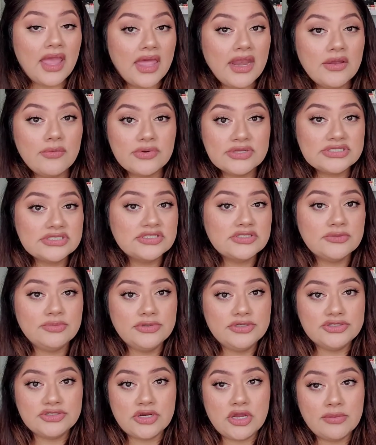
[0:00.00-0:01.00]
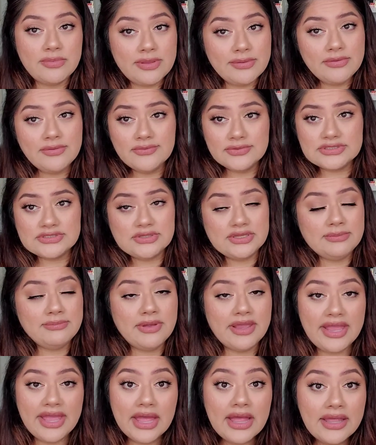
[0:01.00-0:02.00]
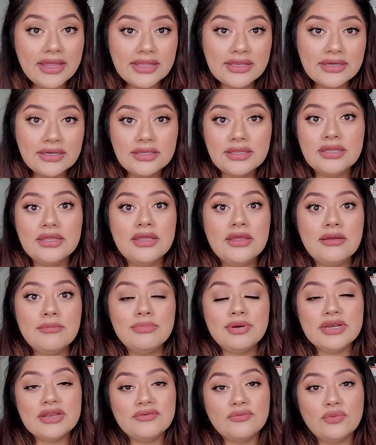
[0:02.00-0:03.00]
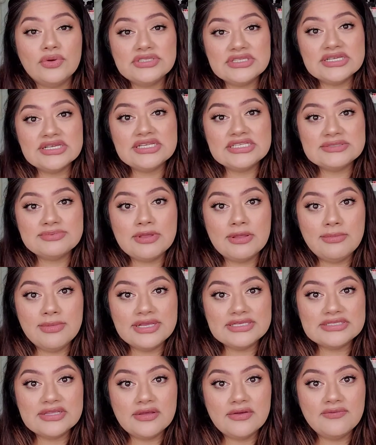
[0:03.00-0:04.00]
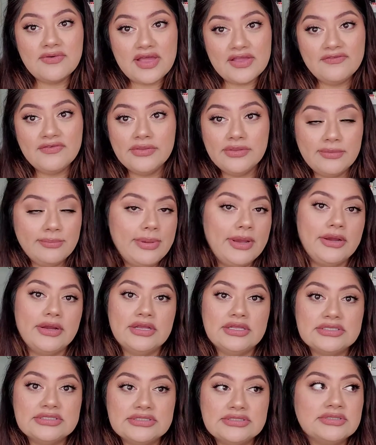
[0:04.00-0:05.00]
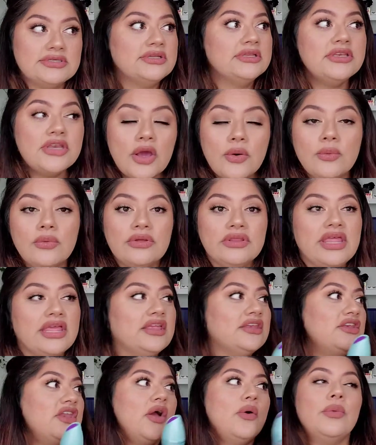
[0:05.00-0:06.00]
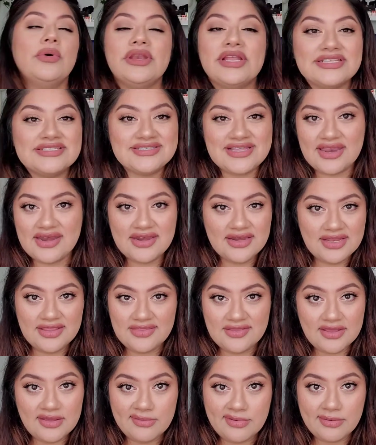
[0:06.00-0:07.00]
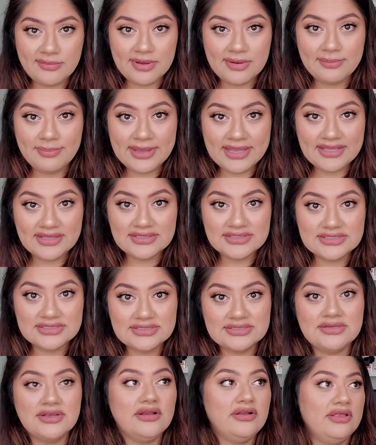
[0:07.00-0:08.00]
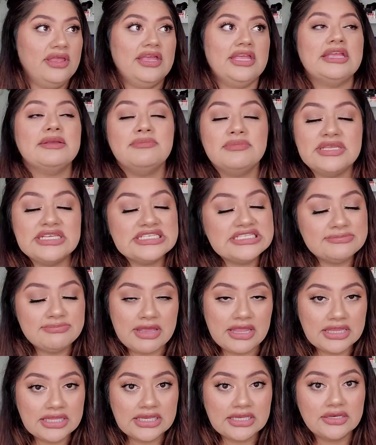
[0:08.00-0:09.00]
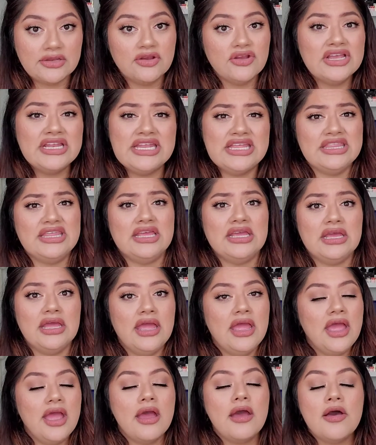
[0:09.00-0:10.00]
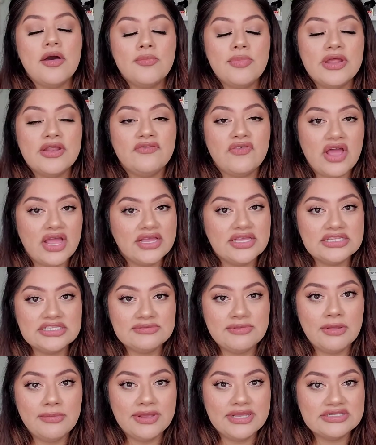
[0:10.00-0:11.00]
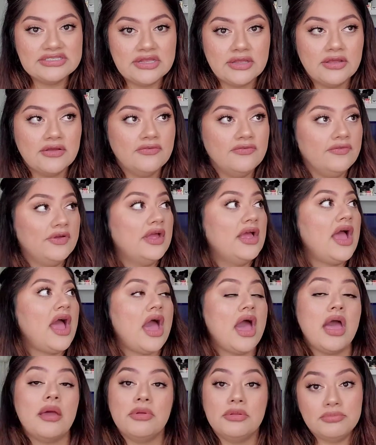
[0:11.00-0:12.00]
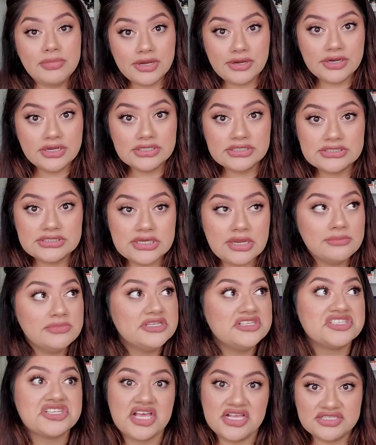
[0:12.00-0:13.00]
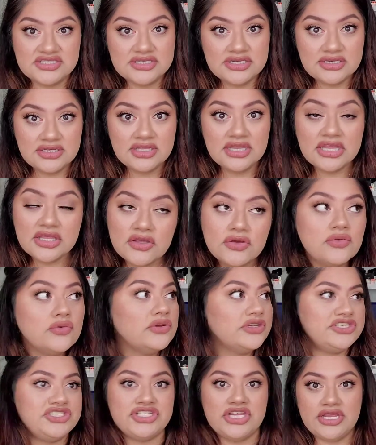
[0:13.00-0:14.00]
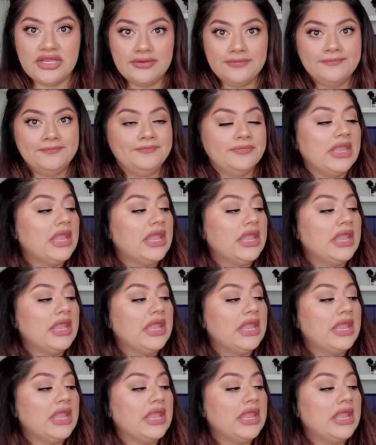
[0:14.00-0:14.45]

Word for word: And it wasn't super strong. Maybe it was in my head, but it, once I can smell myself, I feel embarrassed. No, like no one has said anything about my pits or like me smelling or anything. But if I can smell myself, I'm embarrassed. I'm disgusted. Like who is she?